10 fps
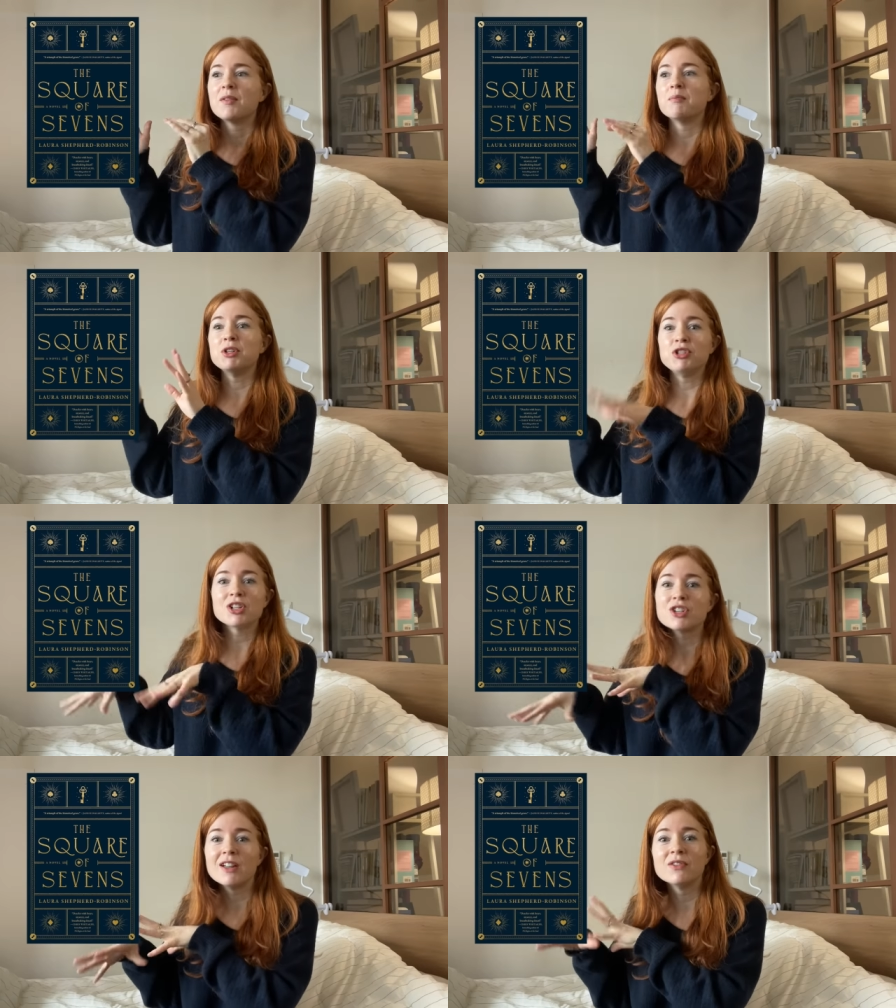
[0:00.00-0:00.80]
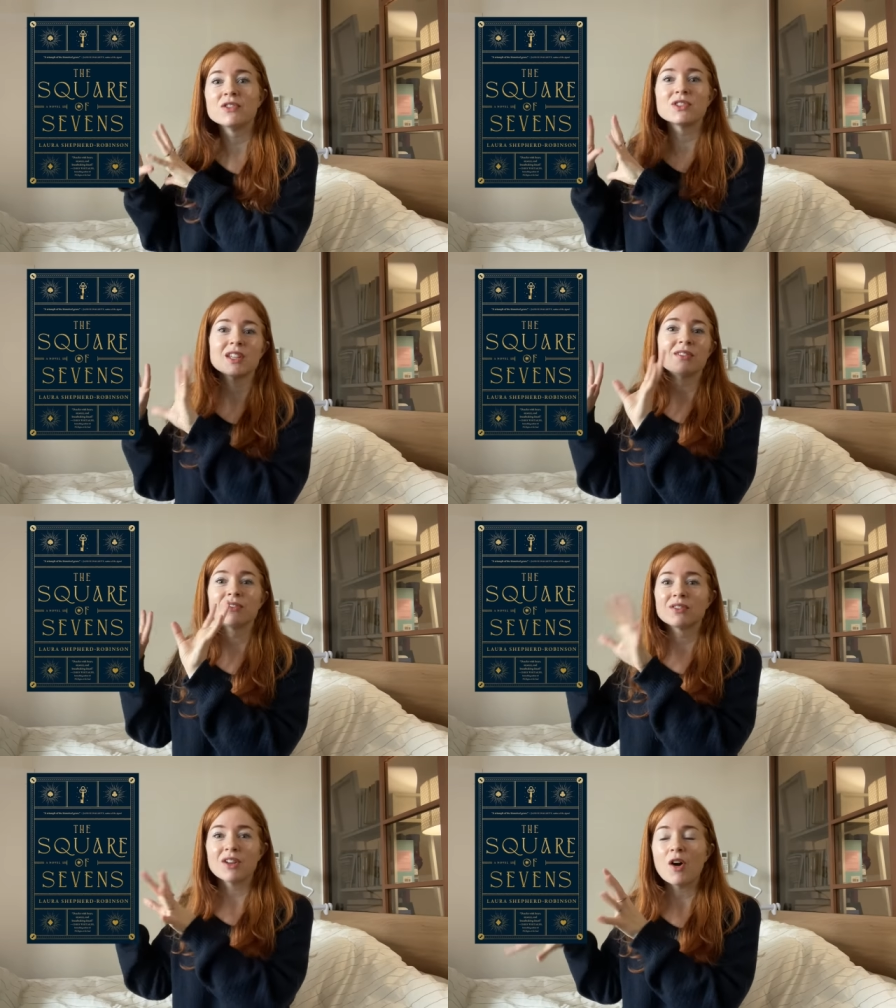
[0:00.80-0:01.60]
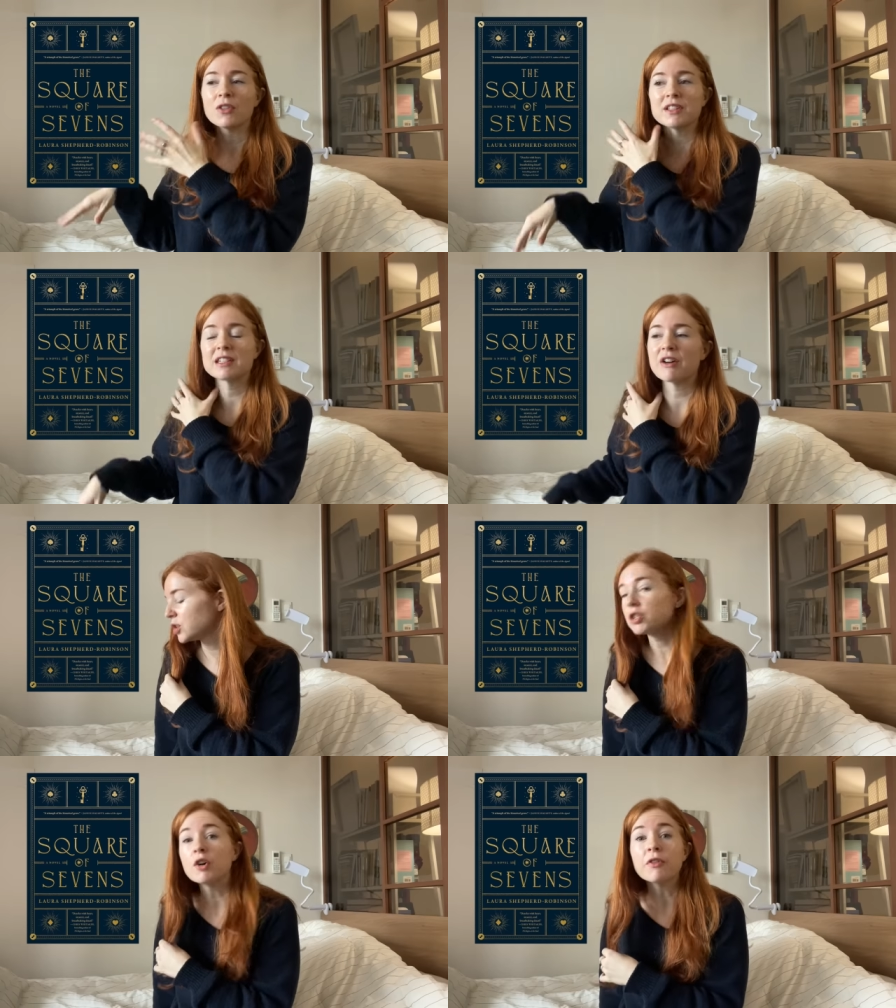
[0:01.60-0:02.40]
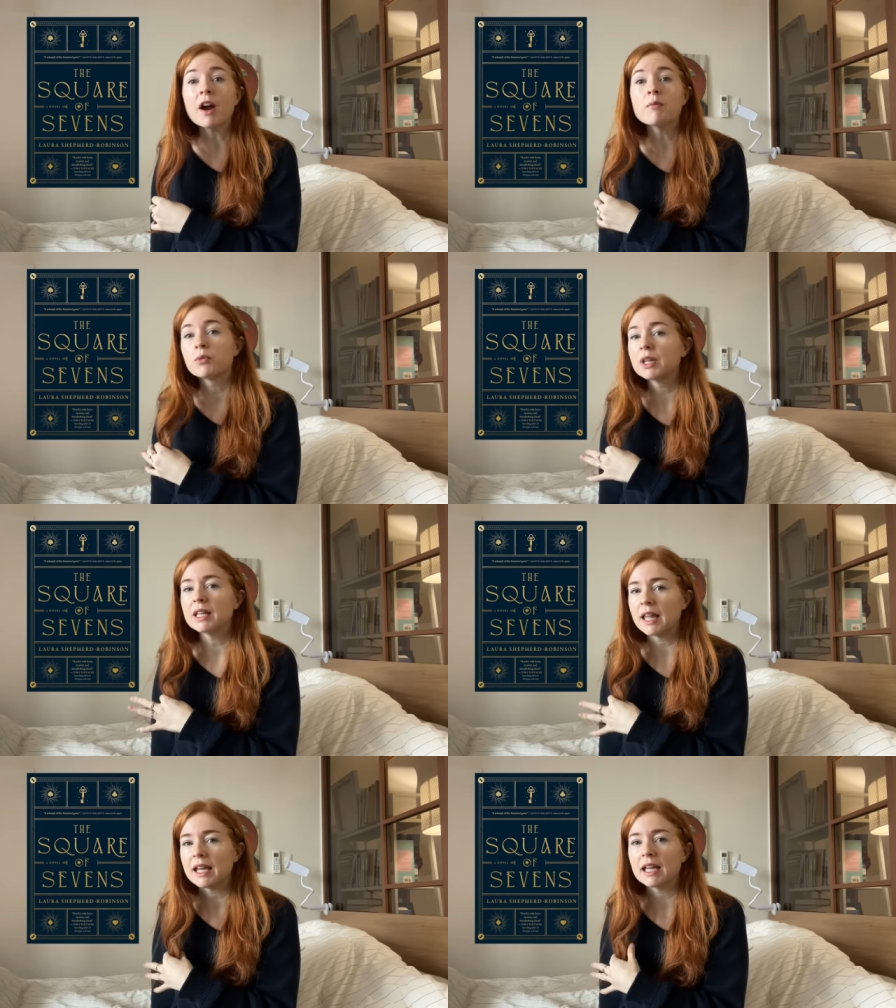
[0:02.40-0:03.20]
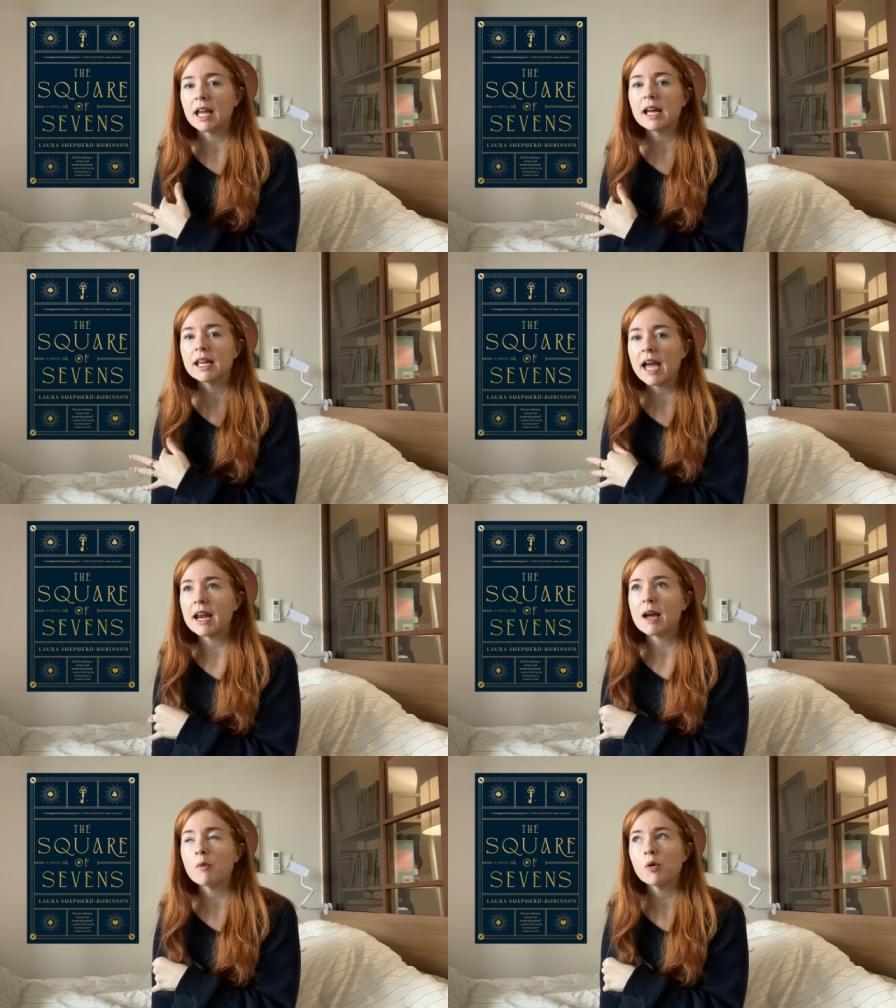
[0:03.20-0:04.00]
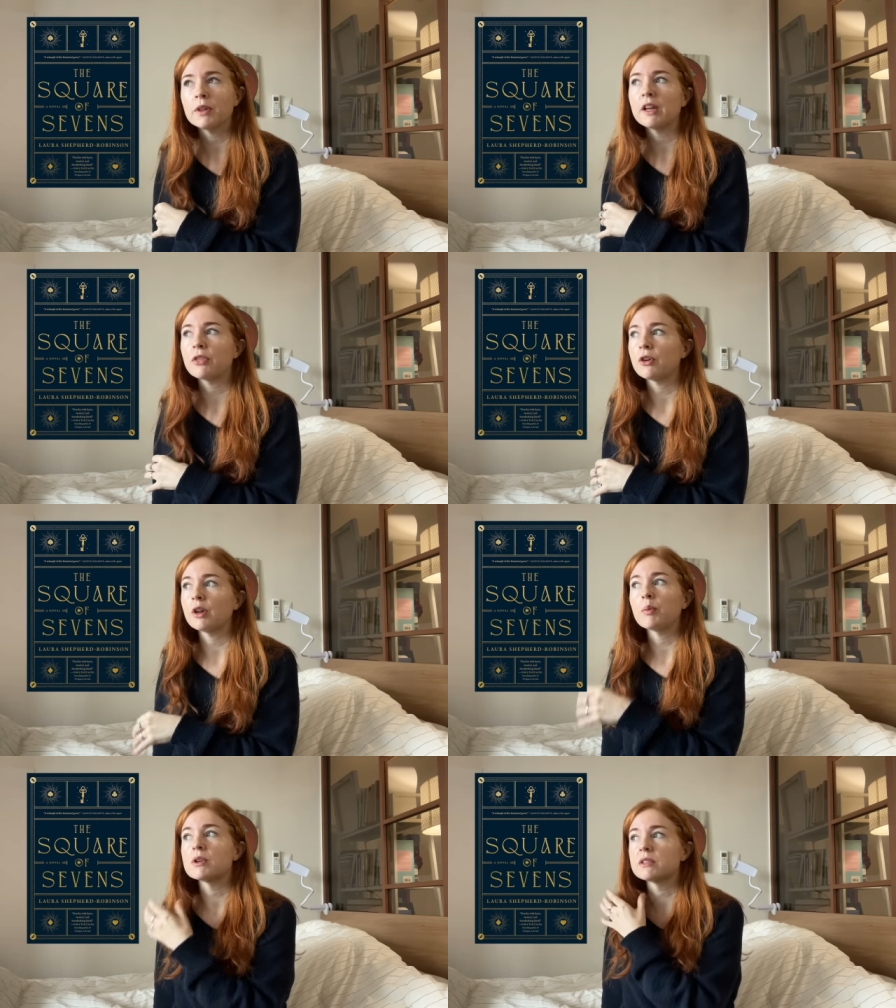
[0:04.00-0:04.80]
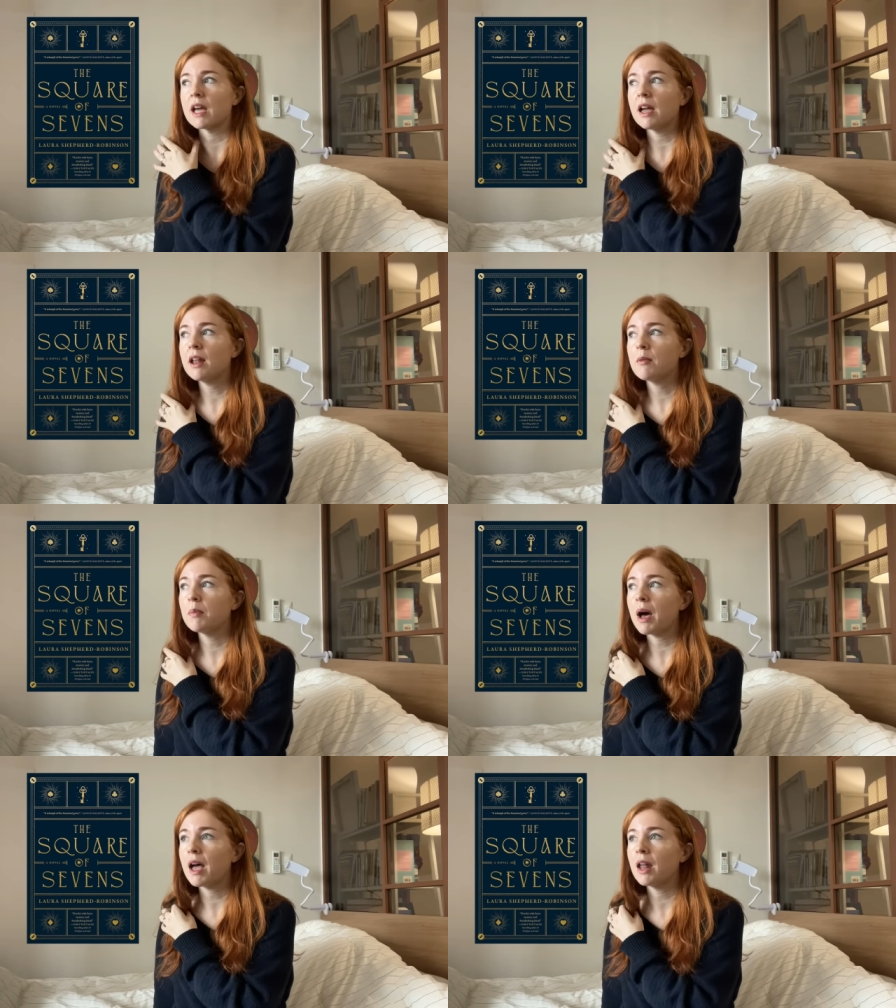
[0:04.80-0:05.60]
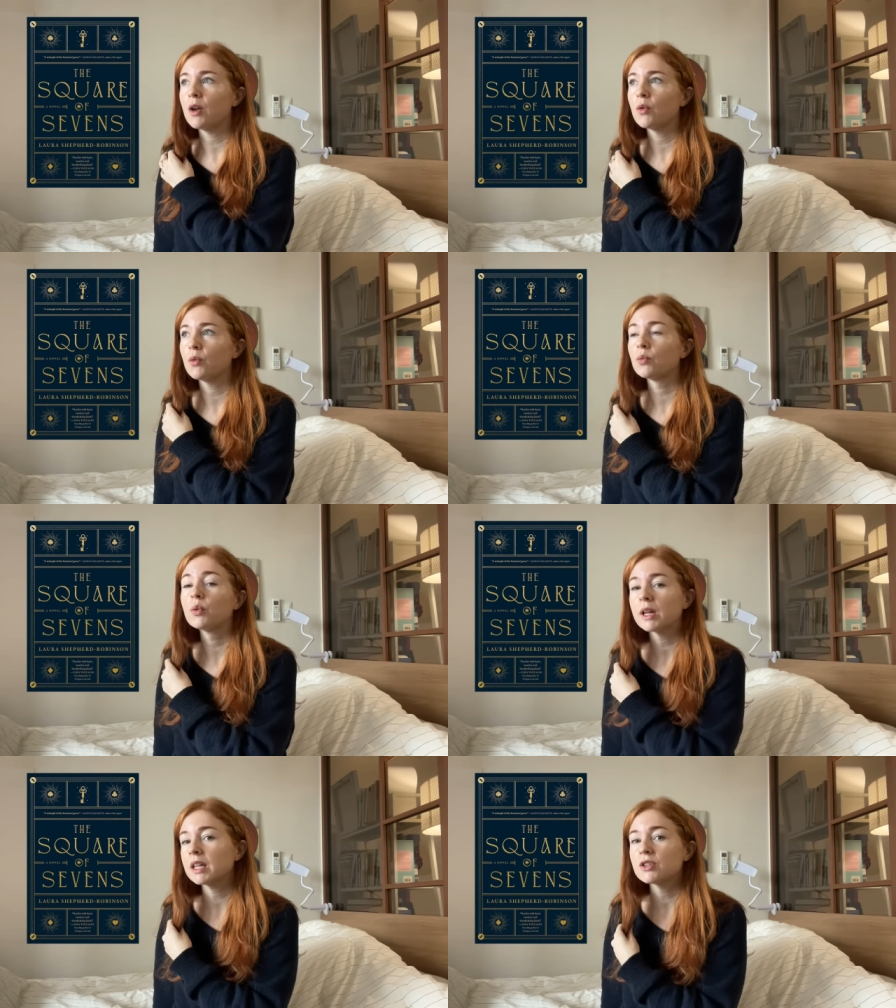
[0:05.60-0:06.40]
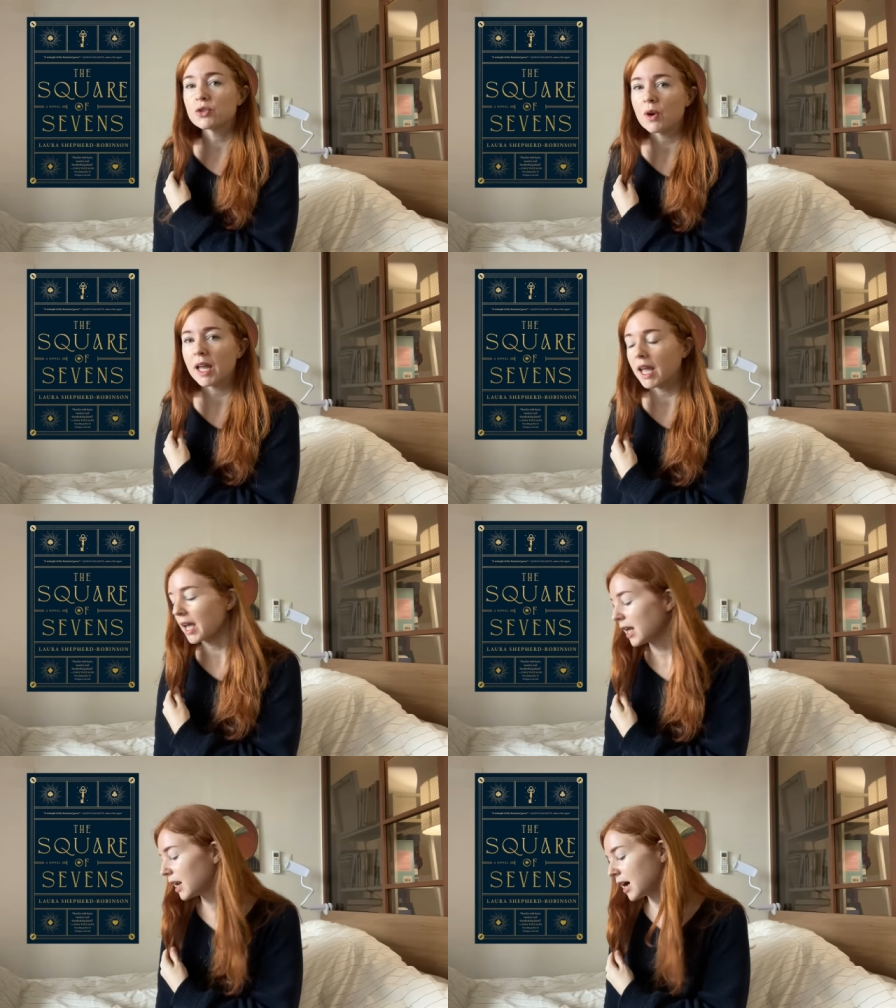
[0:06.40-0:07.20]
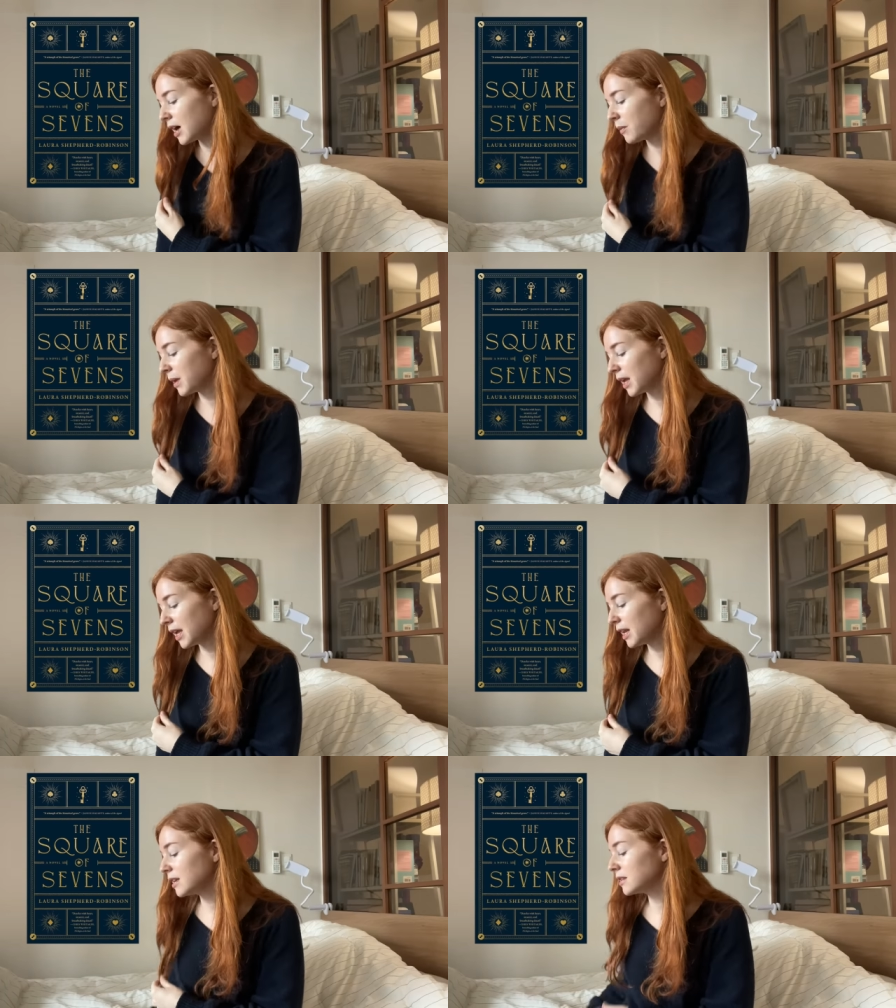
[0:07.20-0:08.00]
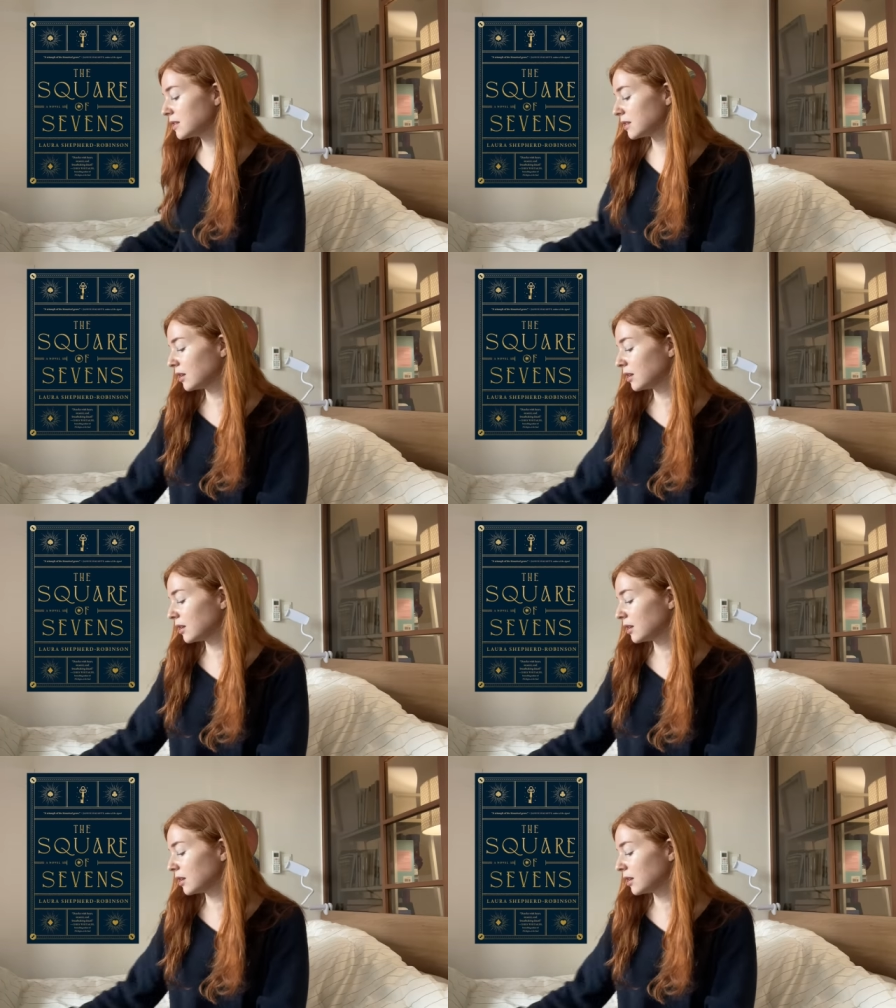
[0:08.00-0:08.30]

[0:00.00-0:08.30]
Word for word: magicians and all this stuff. So far, I'm really liking it. Again, I'm only at 30%, but really enjoying it. It is